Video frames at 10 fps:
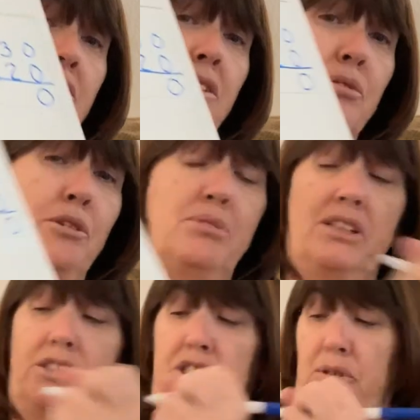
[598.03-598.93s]
3
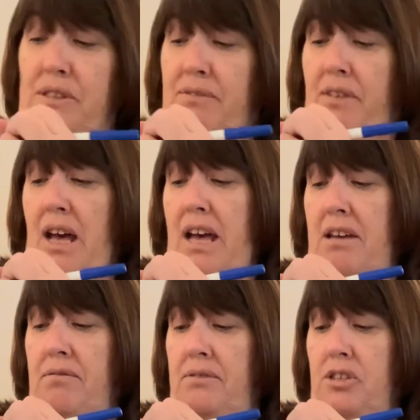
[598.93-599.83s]
plus 2 is
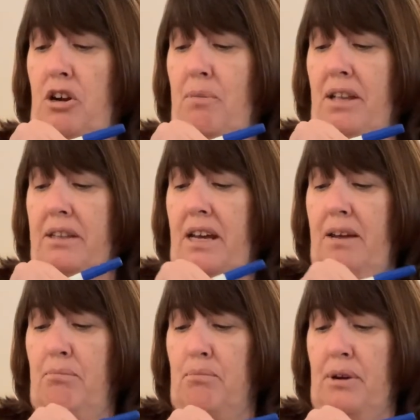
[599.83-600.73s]
5. Sorry about
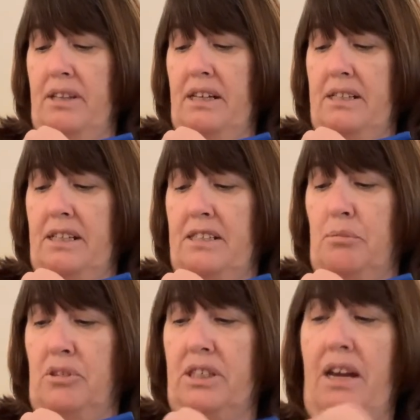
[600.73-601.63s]
that. Bring that
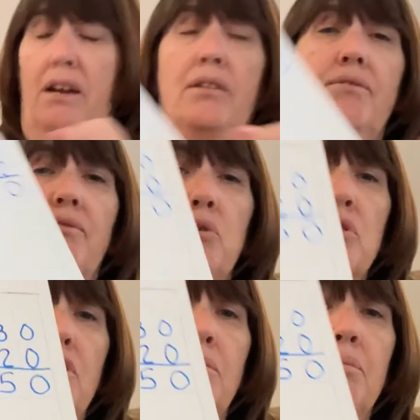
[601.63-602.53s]
decimal down.
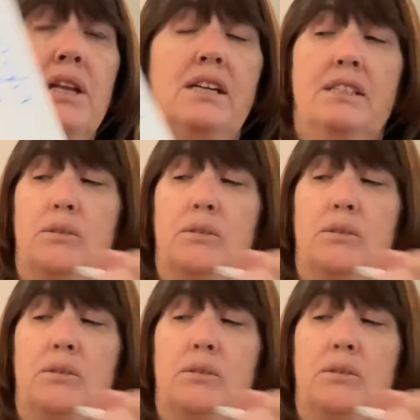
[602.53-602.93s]
4 plus